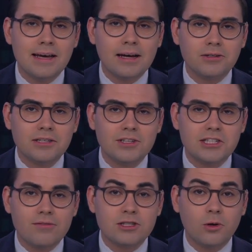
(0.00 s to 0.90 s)
KLTV
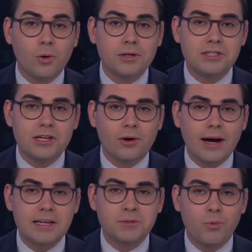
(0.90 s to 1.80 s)
7's Lauren
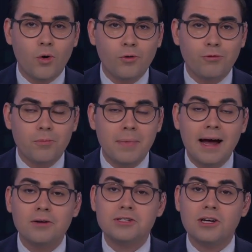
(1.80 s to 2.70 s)
Tier has more from
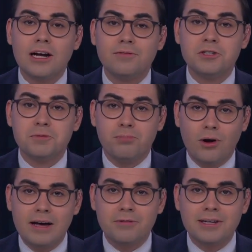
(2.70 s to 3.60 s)
outside of this
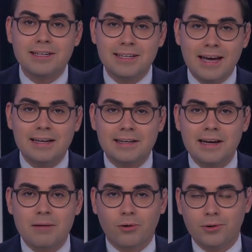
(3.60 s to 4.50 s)
private
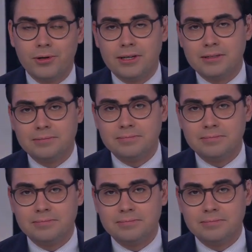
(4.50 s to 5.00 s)
gated neighborhood.